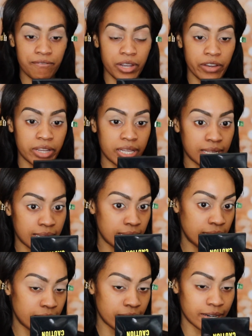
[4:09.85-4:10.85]
Very
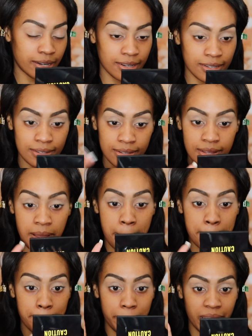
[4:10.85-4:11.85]
clear,
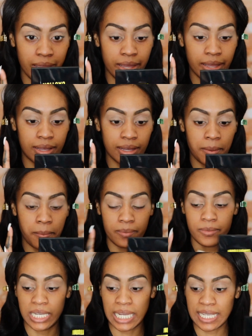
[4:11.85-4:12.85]
big,
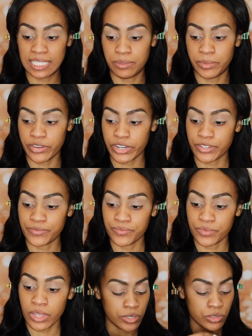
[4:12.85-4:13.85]
nice mirror.
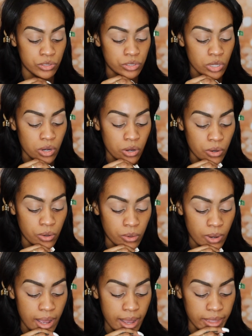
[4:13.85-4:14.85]

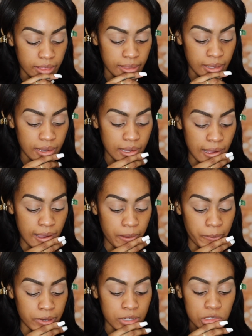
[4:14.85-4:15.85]
So I think I
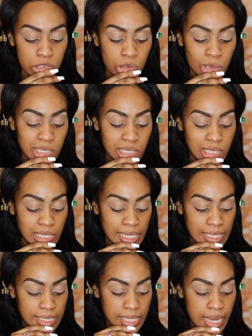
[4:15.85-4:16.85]
want to do a
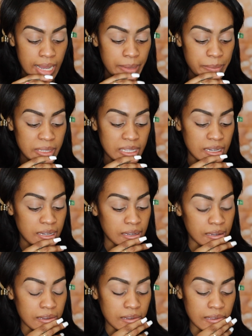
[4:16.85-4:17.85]
daytime look,
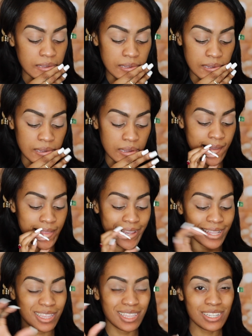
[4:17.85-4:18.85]

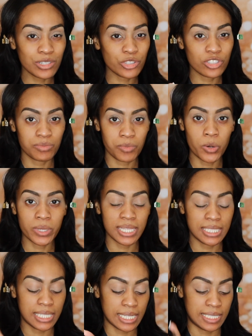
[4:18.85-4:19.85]
like a little
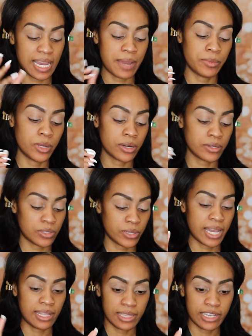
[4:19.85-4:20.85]
smoky daytime look. So
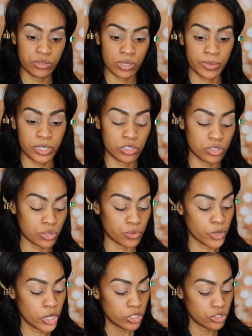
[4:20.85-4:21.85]
yeah, that's what I'm gonna do.
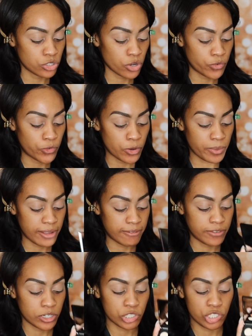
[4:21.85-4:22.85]
So for my
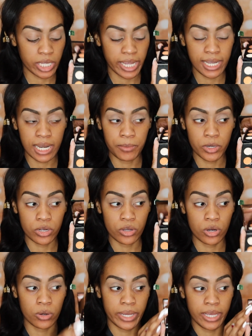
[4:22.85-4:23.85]
first shade, I'm gonna
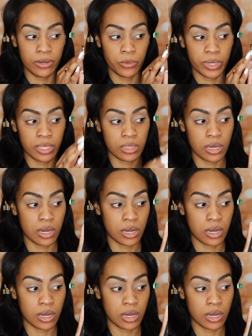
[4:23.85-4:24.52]
go in with